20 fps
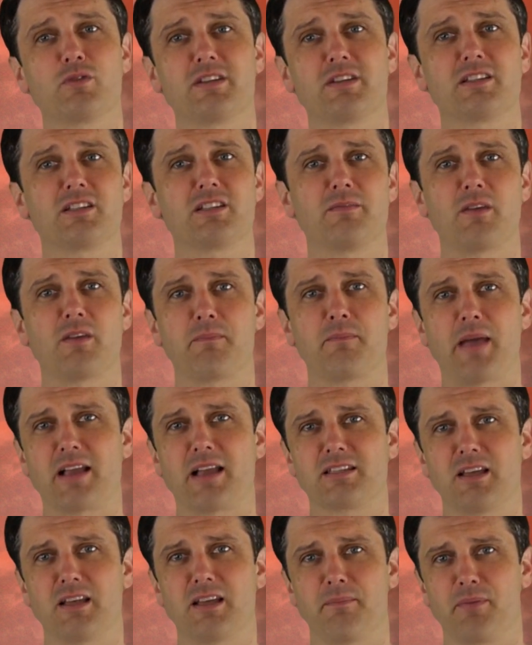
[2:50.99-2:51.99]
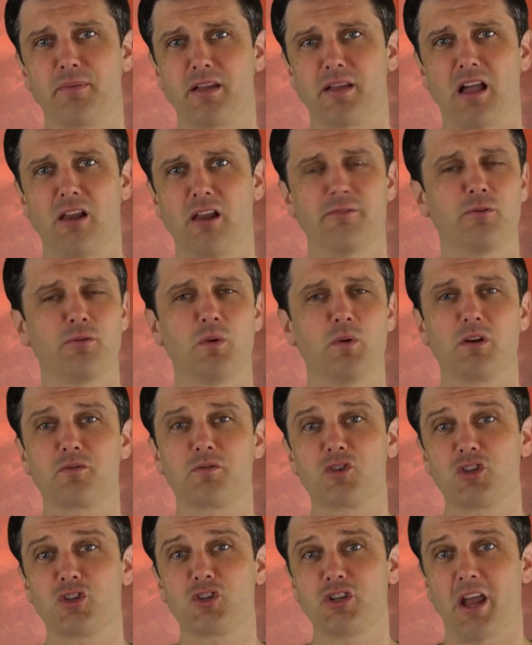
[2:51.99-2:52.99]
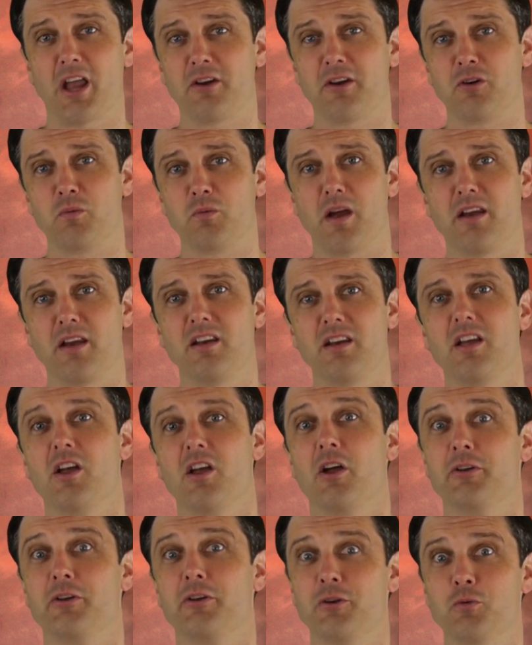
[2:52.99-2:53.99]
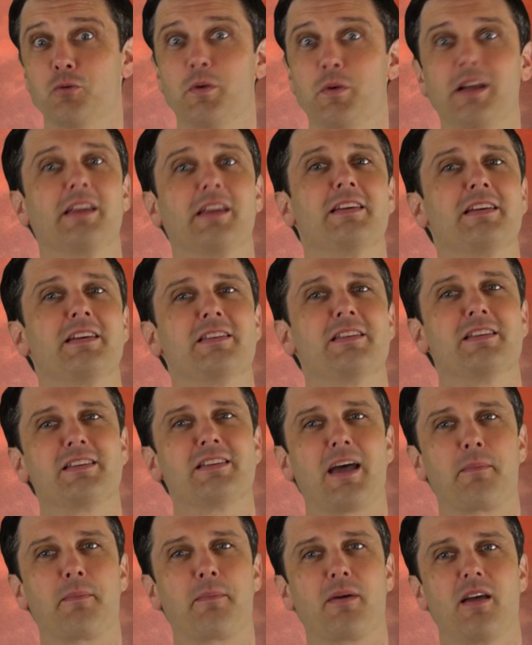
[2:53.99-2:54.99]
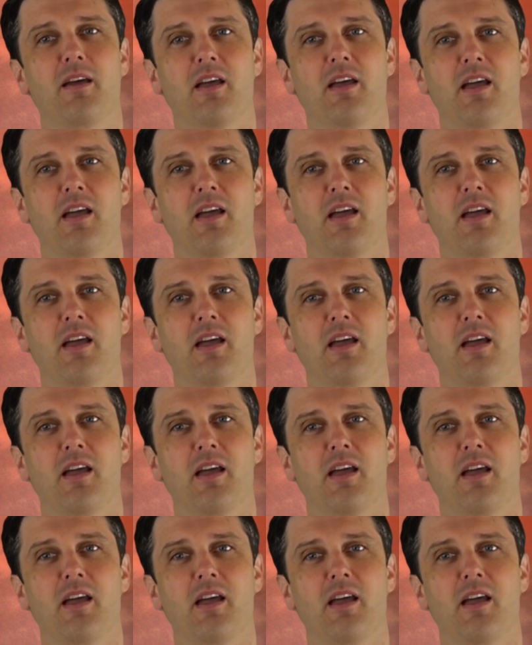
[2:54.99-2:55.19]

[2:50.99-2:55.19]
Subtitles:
system that backs up the colourful world of Shadowrun, you really need this app.